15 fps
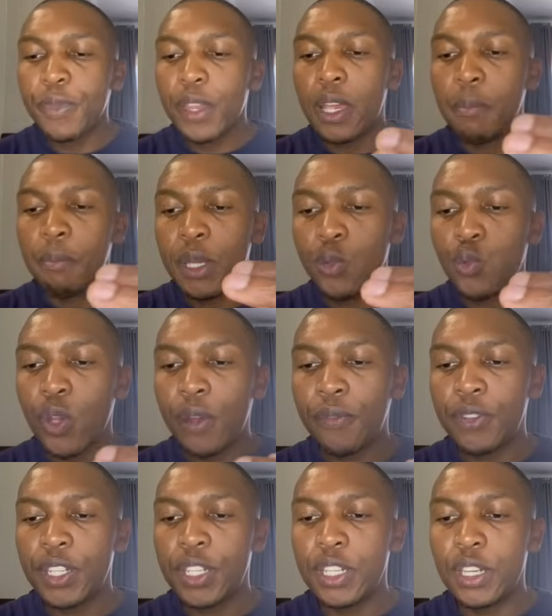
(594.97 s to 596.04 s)
It means we have
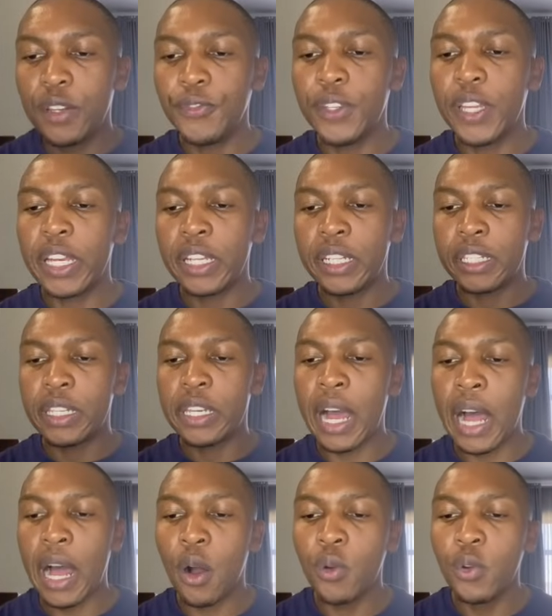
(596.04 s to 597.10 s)
shifted it
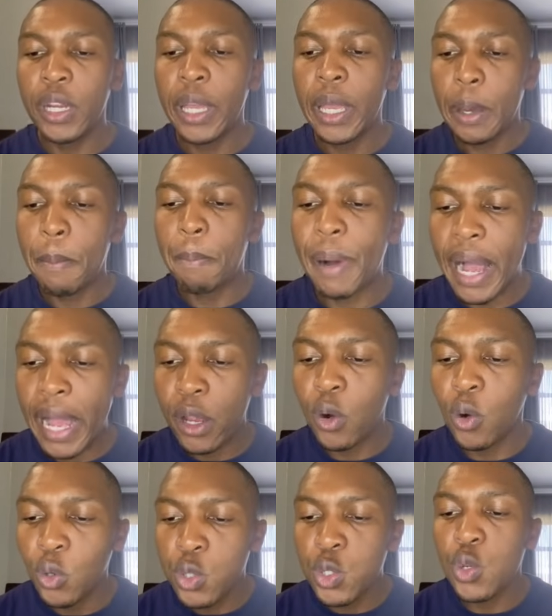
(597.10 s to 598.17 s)
down by
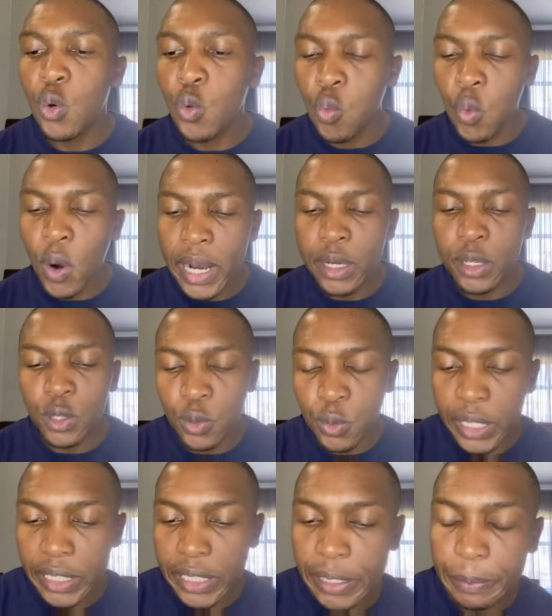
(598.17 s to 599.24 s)
also 1
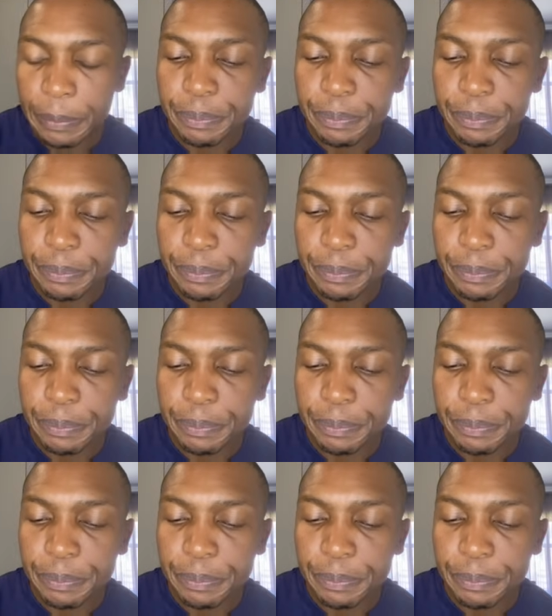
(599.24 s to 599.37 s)
unit.